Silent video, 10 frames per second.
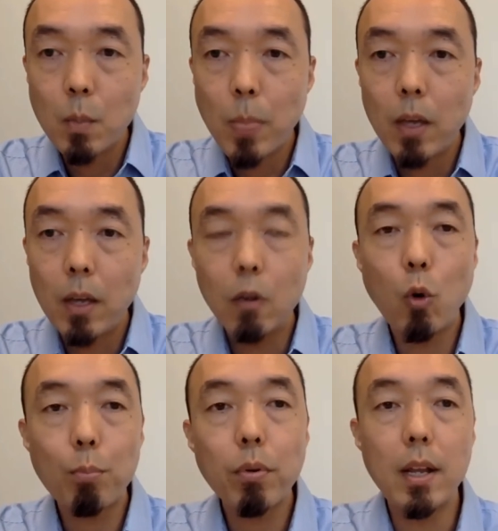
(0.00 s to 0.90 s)

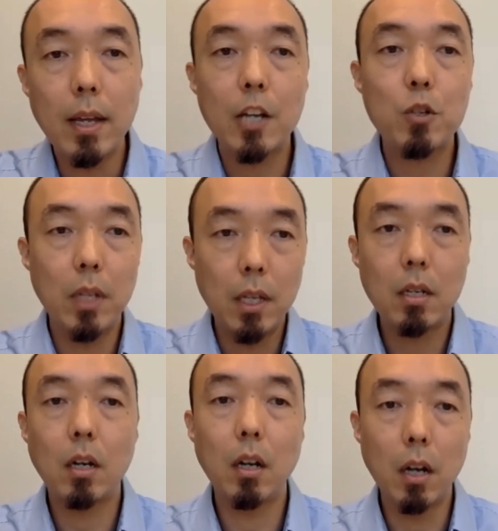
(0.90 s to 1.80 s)
incorporating actually
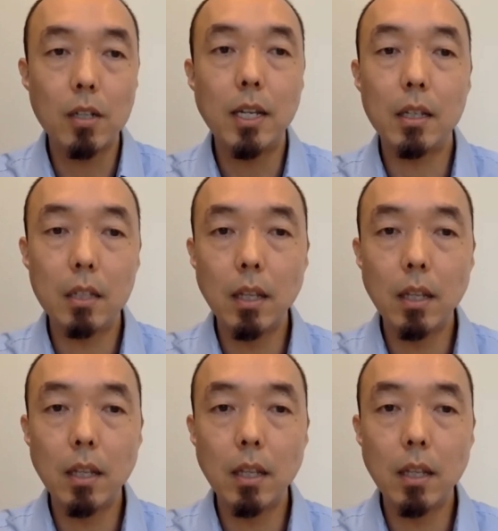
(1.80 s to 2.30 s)
into our daily